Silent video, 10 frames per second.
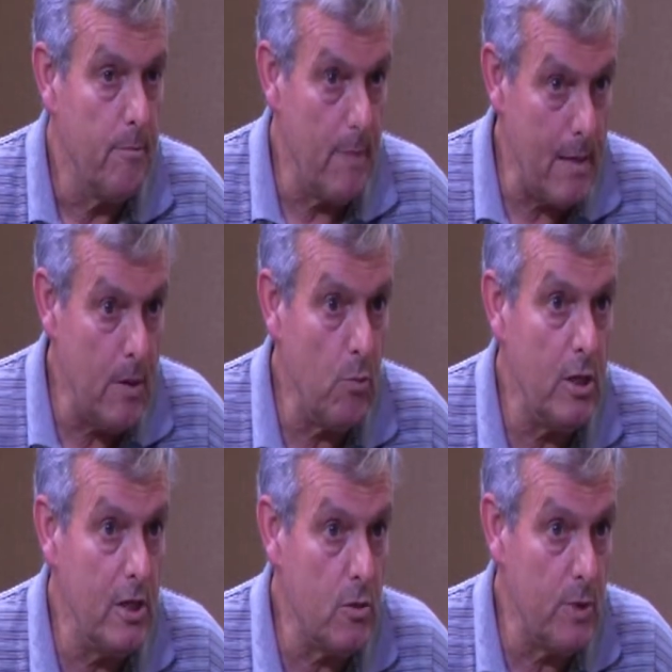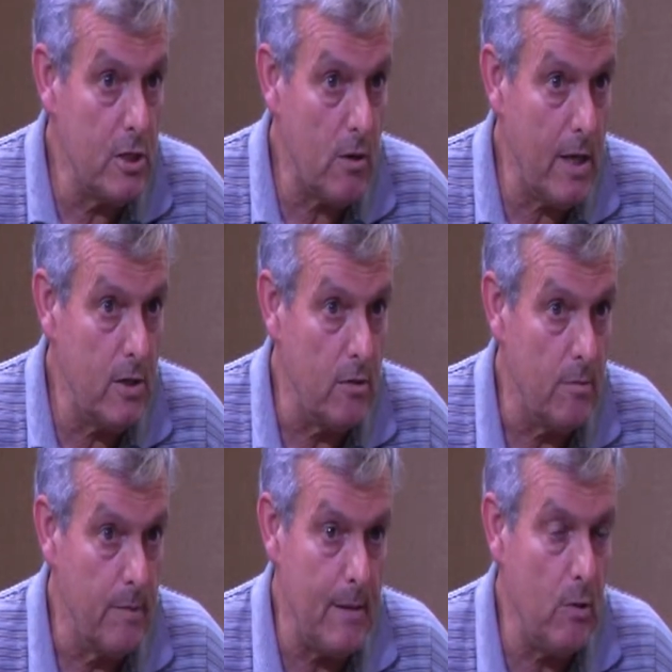Maybe we need to retrain you.
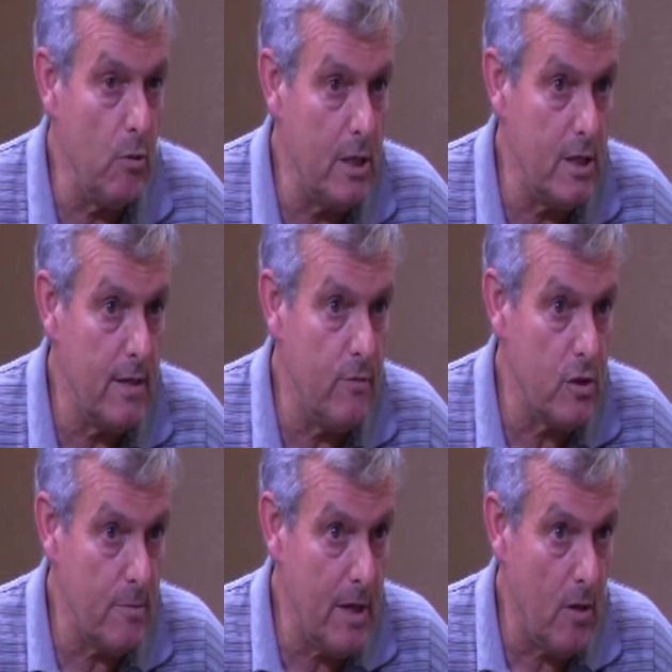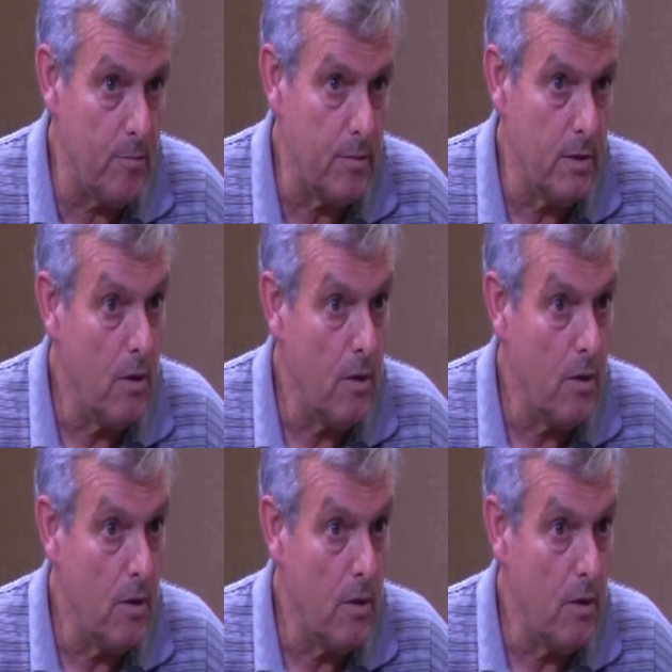Maybe we need to give you some help.